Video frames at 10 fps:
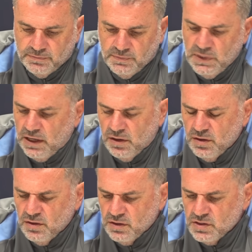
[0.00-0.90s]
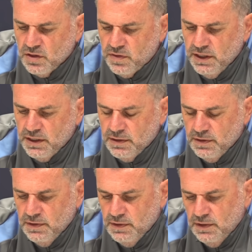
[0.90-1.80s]
No, because I think,
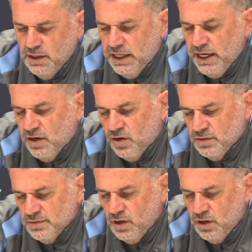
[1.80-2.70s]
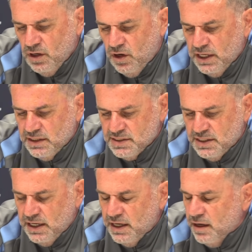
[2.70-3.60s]
again, I
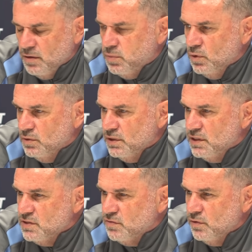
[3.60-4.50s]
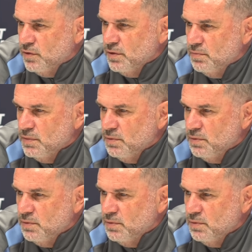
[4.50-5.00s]
understand how important it is for him.